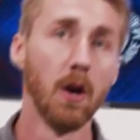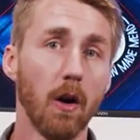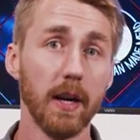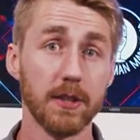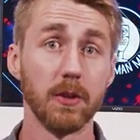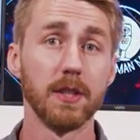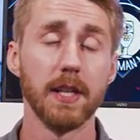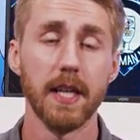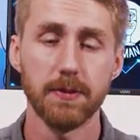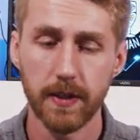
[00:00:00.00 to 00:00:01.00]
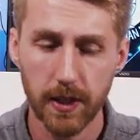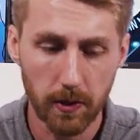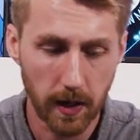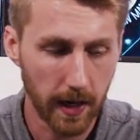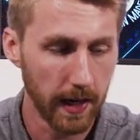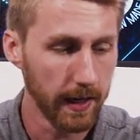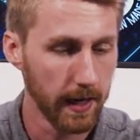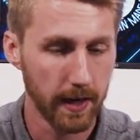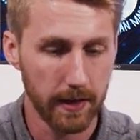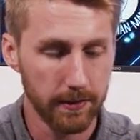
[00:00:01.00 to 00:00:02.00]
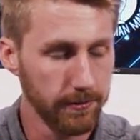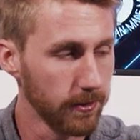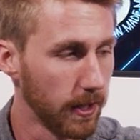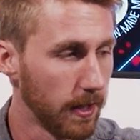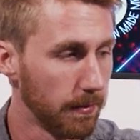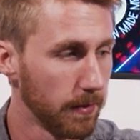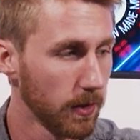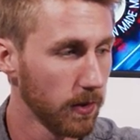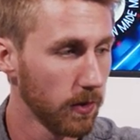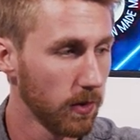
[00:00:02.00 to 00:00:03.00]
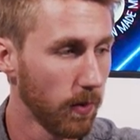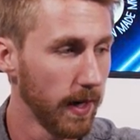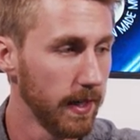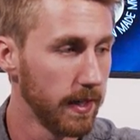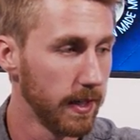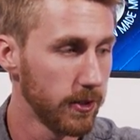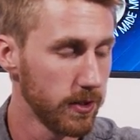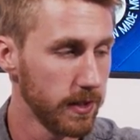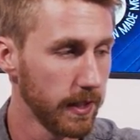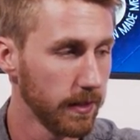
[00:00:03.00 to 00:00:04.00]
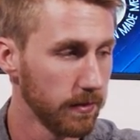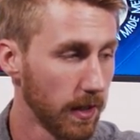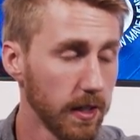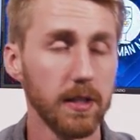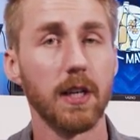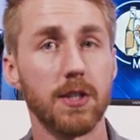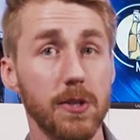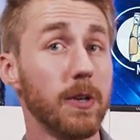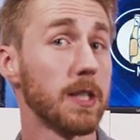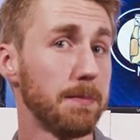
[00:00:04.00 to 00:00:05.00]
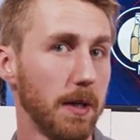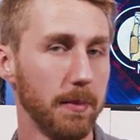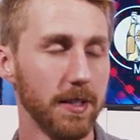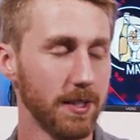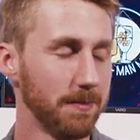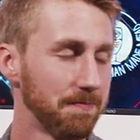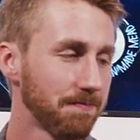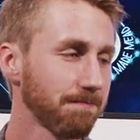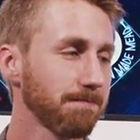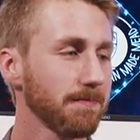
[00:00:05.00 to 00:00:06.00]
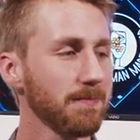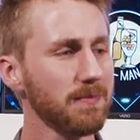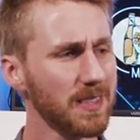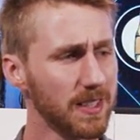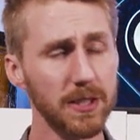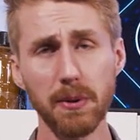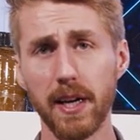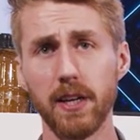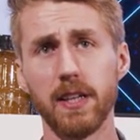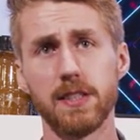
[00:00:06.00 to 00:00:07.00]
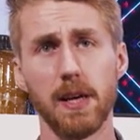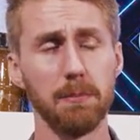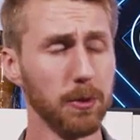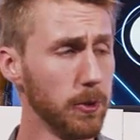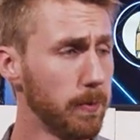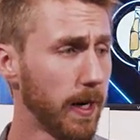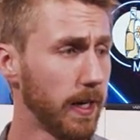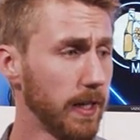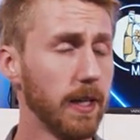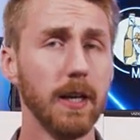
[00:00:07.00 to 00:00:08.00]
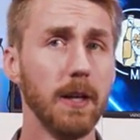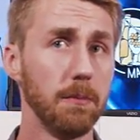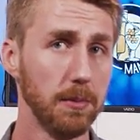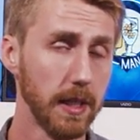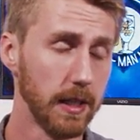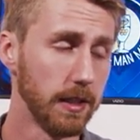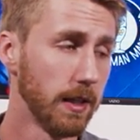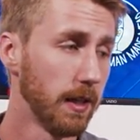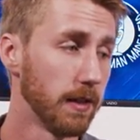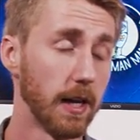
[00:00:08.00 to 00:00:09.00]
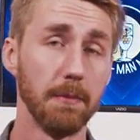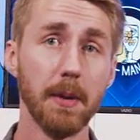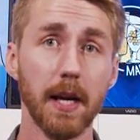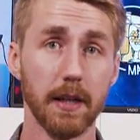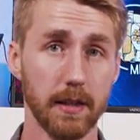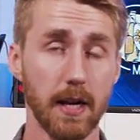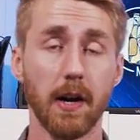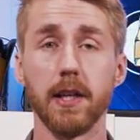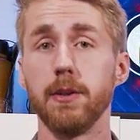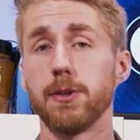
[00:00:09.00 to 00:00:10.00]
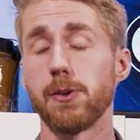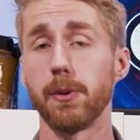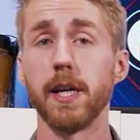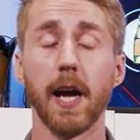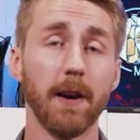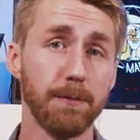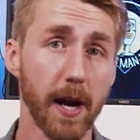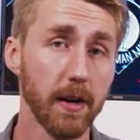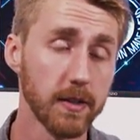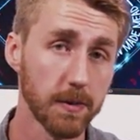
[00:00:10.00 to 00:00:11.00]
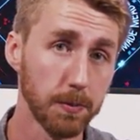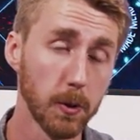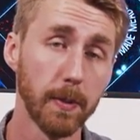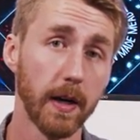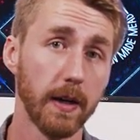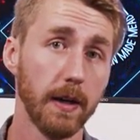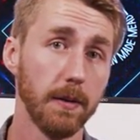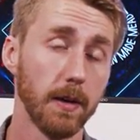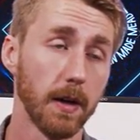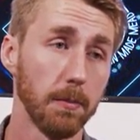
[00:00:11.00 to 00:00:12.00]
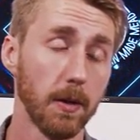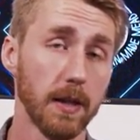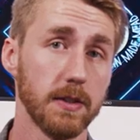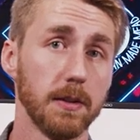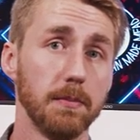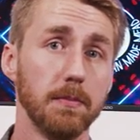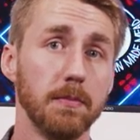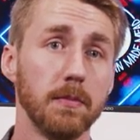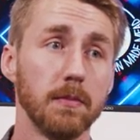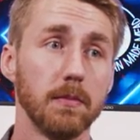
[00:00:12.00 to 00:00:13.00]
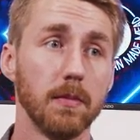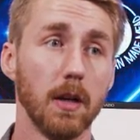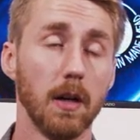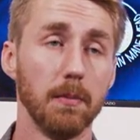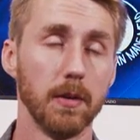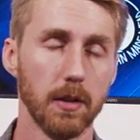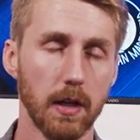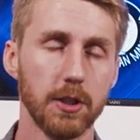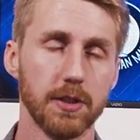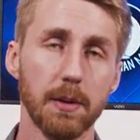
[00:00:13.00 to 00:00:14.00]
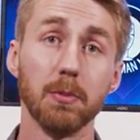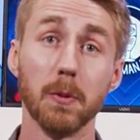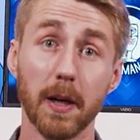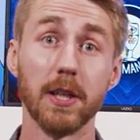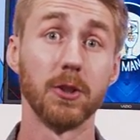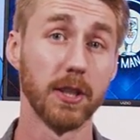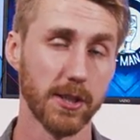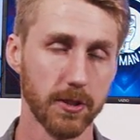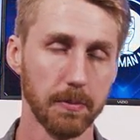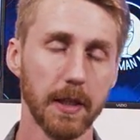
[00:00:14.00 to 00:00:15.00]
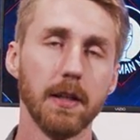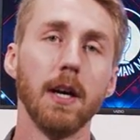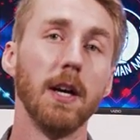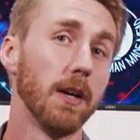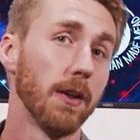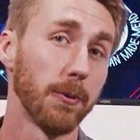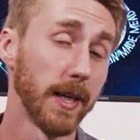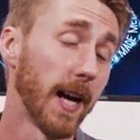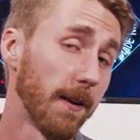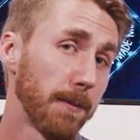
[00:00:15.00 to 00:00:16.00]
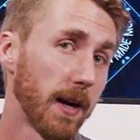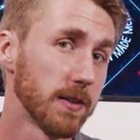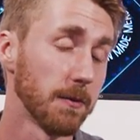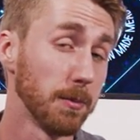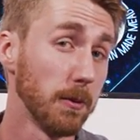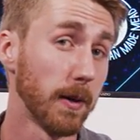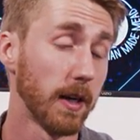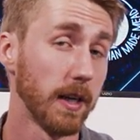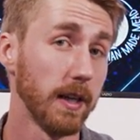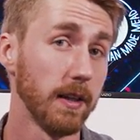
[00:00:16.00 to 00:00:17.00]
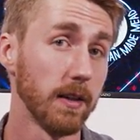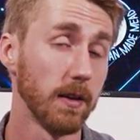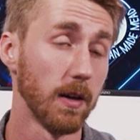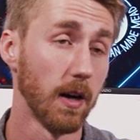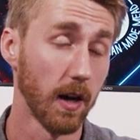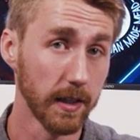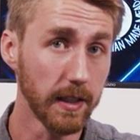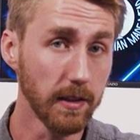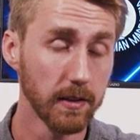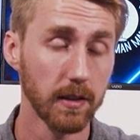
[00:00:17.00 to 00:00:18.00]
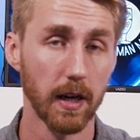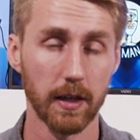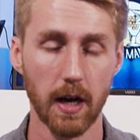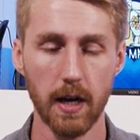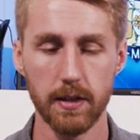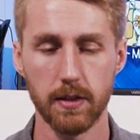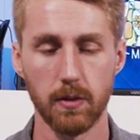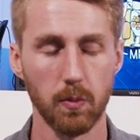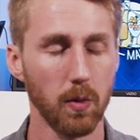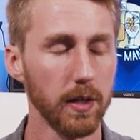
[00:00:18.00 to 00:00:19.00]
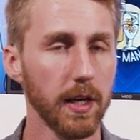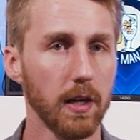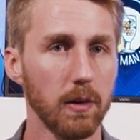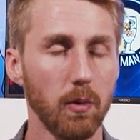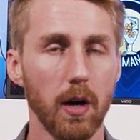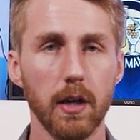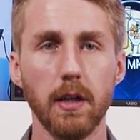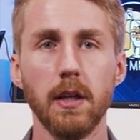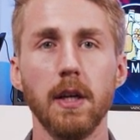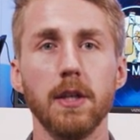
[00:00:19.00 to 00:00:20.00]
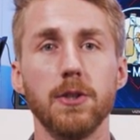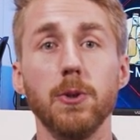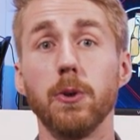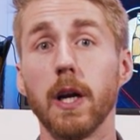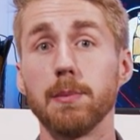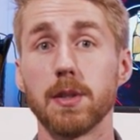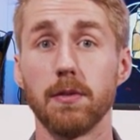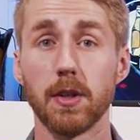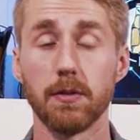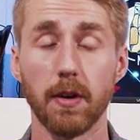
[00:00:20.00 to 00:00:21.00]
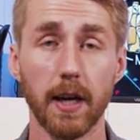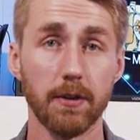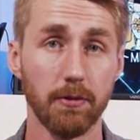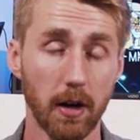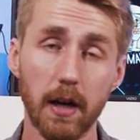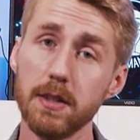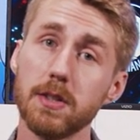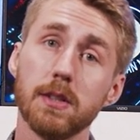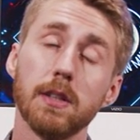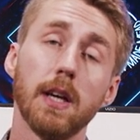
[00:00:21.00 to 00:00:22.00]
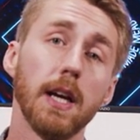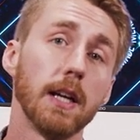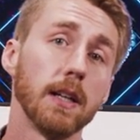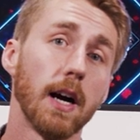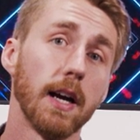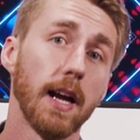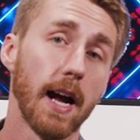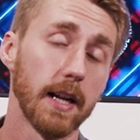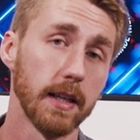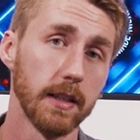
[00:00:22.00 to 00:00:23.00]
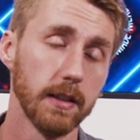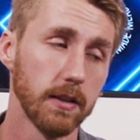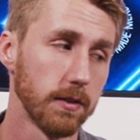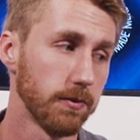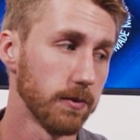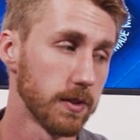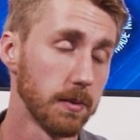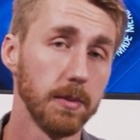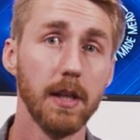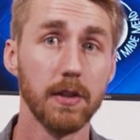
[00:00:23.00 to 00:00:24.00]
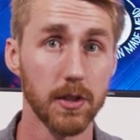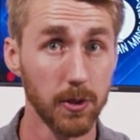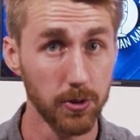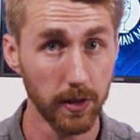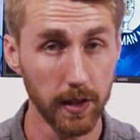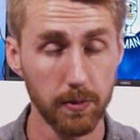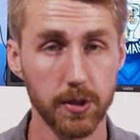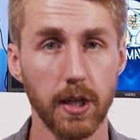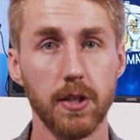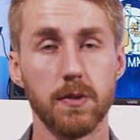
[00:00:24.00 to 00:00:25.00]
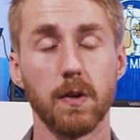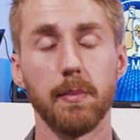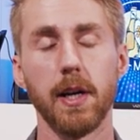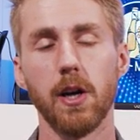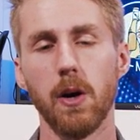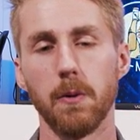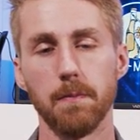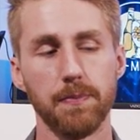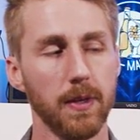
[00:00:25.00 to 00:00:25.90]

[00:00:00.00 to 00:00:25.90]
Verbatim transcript: All right, so in today's video, I have quite an interesting unintentional experiment. This right here is a blueberry mead that I made. Now I used 3.5 pounds of blueberry blossom, I should say blueberry traditional mead, 3.5 pounds of blueberry honey that I got, 1 gallon of water, 2 grams of Kveik voss, and I added some yeast nutrient, which I used Fermate O.